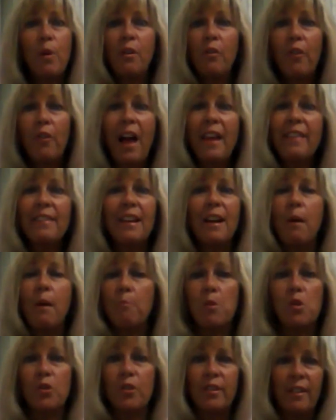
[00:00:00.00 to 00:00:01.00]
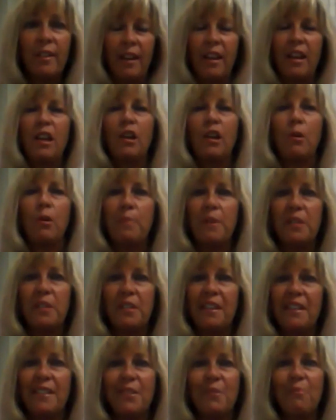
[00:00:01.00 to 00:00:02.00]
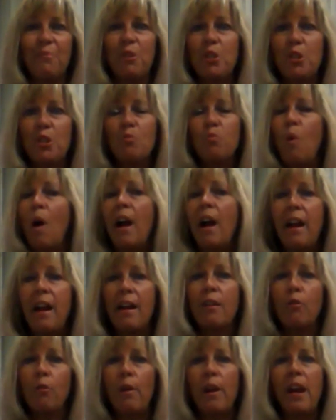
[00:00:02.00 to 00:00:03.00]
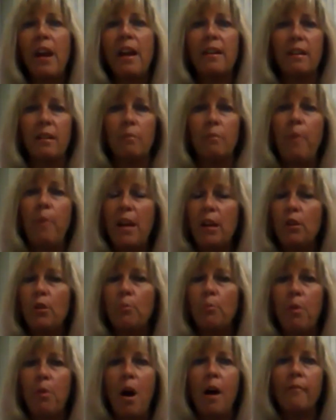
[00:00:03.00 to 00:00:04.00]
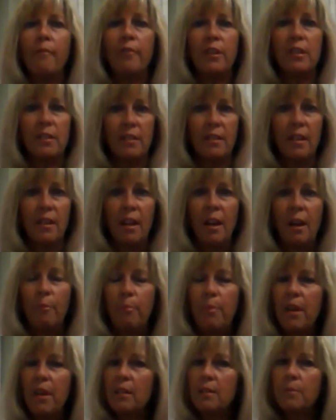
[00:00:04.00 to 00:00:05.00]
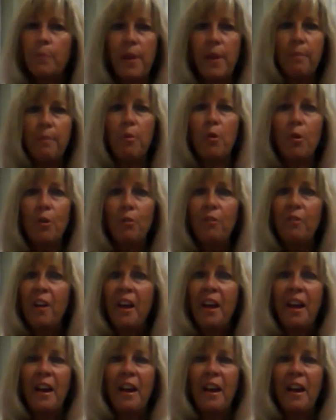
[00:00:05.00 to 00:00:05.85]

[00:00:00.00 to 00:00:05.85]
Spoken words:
we don't like the numbers in our business, which is why I created Paint Your Profits, because people